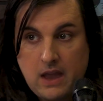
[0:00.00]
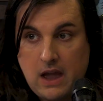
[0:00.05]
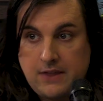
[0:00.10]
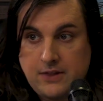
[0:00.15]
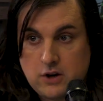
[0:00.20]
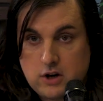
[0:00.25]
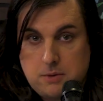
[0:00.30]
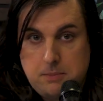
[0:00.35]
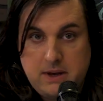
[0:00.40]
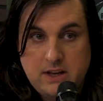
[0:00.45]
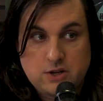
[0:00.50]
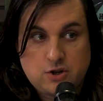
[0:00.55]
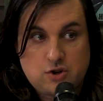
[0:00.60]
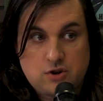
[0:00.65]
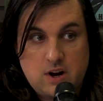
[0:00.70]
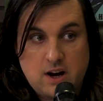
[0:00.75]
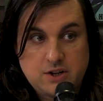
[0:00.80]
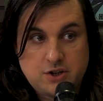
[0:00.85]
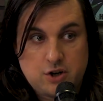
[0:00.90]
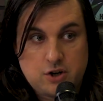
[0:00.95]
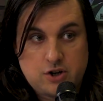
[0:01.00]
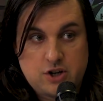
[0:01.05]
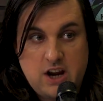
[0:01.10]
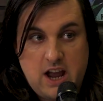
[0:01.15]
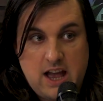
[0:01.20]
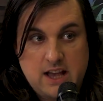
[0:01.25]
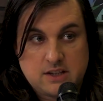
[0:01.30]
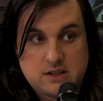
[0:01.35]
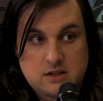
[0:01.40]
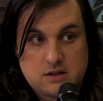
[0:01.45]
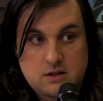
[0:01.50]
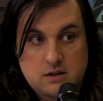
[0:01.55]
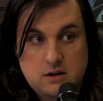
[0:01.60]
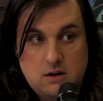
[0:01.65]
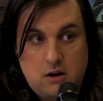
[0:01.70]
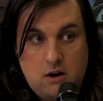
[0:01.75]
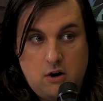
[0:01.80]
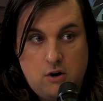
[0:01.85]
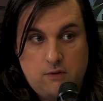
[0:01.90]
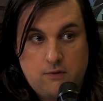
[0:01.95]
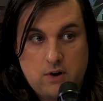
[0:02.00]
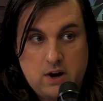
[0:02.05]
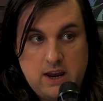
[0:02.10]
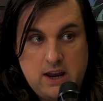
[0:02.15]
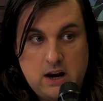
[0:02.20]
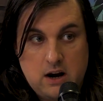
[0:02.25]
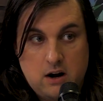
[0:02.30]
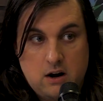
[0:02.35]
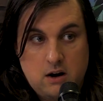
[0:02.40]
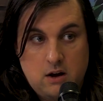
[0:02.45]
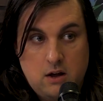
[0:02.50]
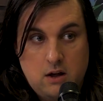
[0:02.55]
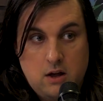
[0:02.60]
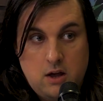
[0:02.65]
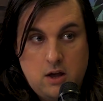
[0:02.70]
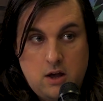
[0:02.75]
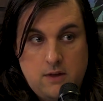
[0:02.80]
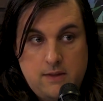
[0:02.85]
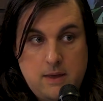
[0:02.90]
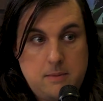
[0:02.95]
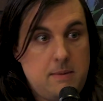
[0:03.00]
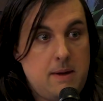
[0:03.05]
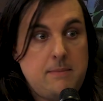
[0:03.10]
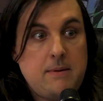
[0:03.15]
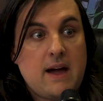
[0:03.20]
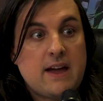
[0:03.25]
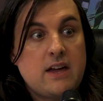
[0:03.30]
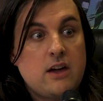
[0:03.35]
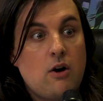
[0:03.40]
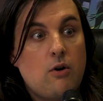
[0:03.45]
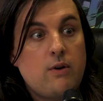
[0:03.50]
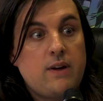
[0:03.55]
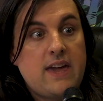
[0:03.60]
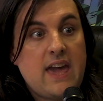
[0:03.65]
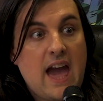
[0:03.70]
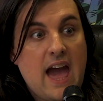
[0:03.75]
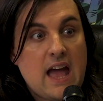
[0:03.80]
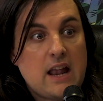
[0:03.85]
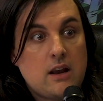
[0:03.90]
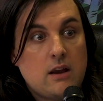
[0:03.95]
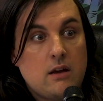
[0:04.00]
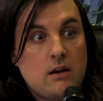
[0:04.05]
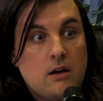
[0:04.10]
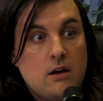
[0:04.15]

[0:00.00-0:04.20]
and there could be a treasure chest over here that maybe I can go get.